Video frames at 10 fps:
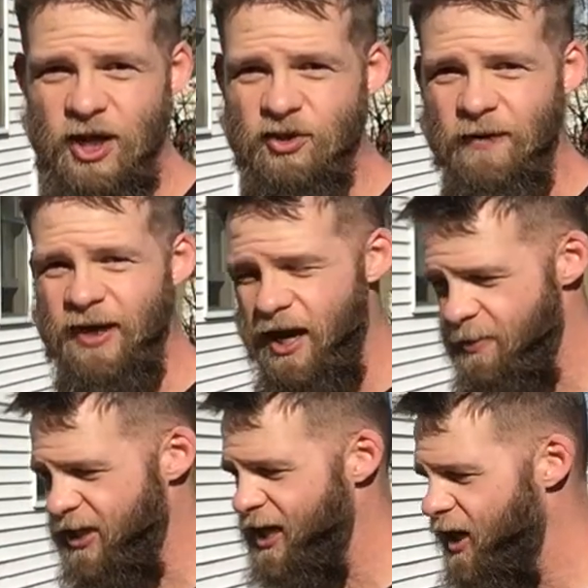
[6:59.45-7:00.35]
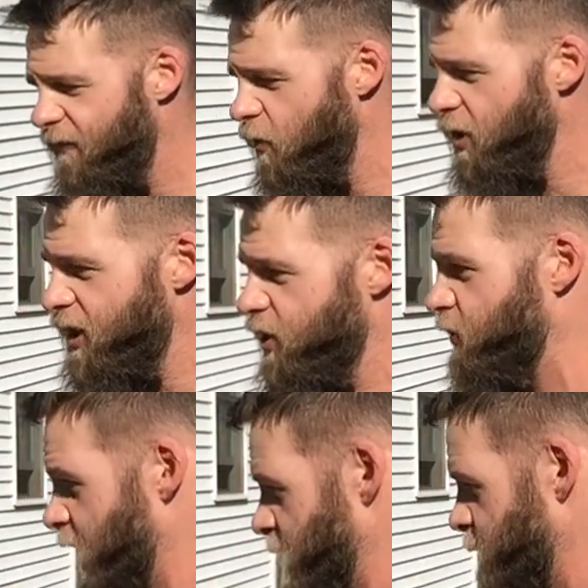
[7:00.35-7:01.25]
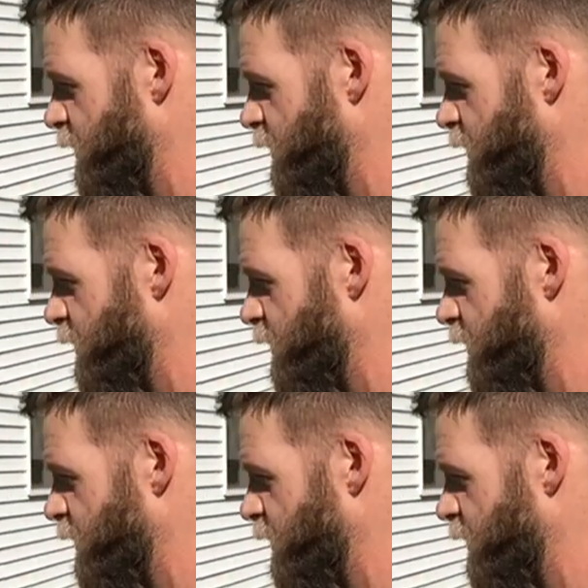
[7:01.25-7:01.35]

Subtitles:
So I've gotta be careful with this, right?